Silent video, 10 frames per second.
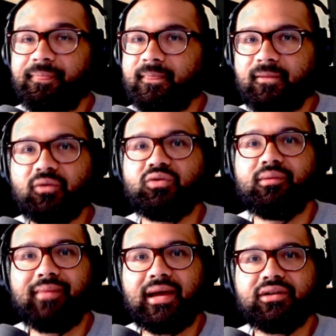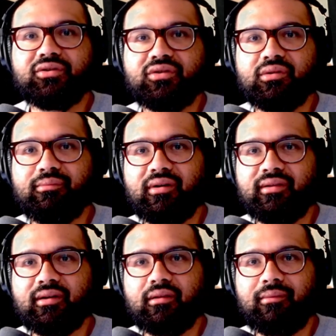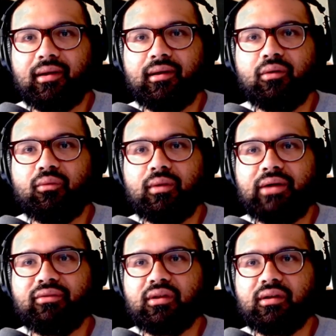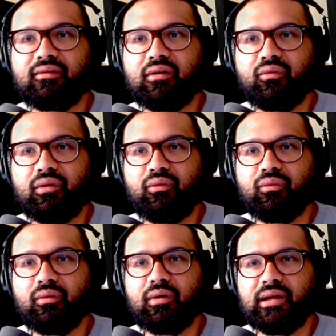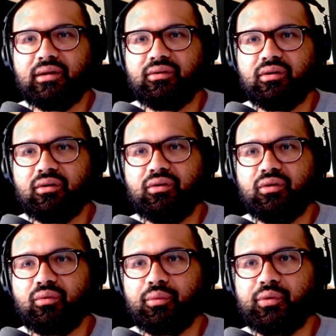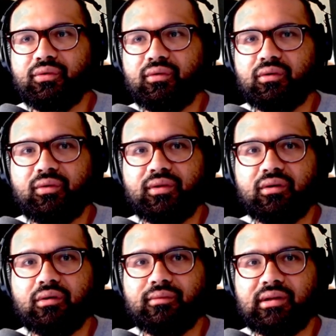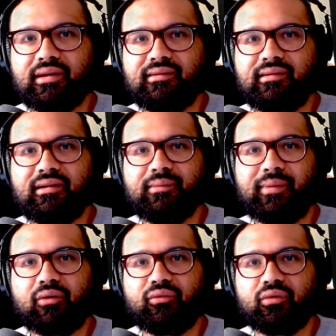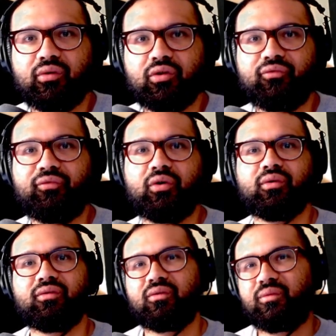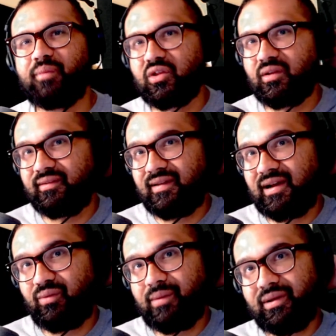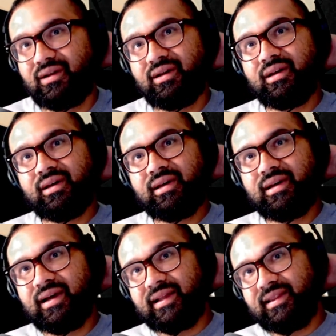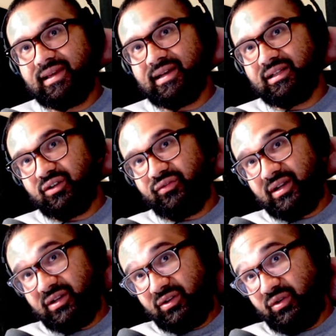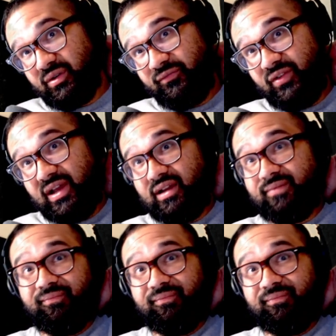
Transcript: Those who manage to bring down the Maggot King will have a chance to earn new rewards, including the Crimson Kiston, a powerful crush-focused special attack weapon, and the Elder Venator Fang,